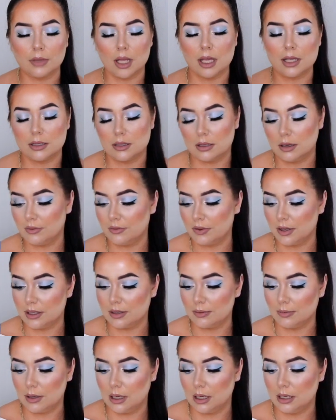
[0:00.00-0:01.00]
That stuff
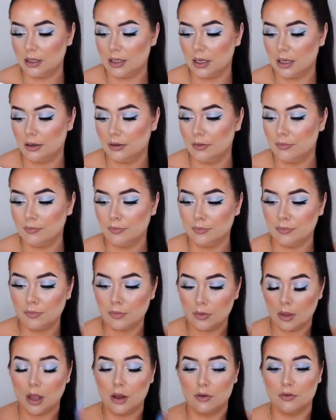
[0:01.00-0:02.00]
is amazing.
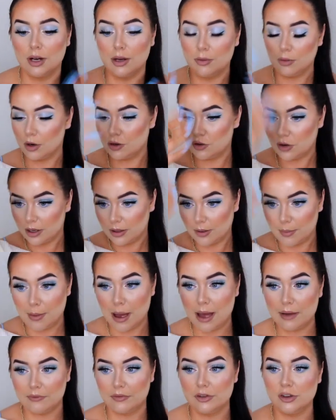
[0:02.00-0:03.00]
I really want to try the
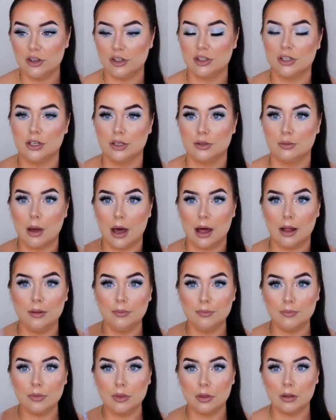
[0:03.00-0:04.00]
matte version as
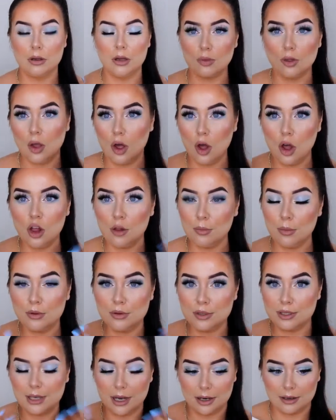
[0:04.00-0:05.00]
well.
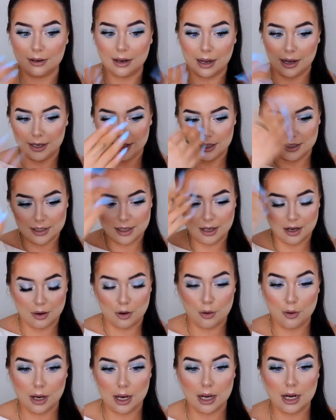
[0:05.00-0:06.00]
Almost done, guys. Going to
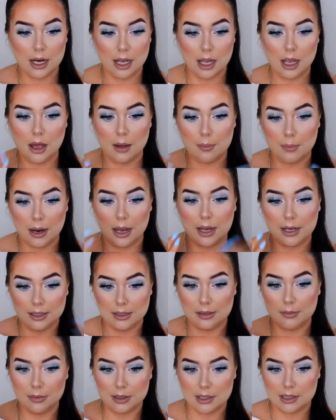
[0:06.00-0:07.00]
quickly apply
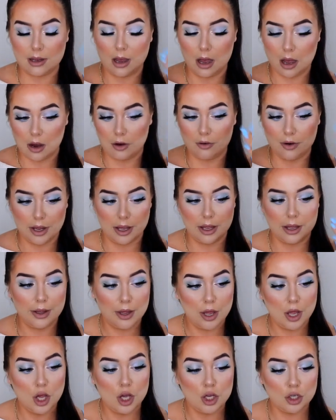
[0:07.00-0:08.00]
some mascara
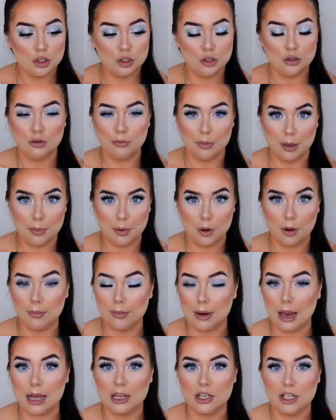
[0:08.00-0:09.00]
to my bottom
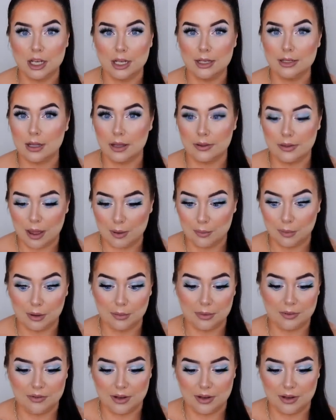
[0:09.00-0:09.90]
lashes and then we'll be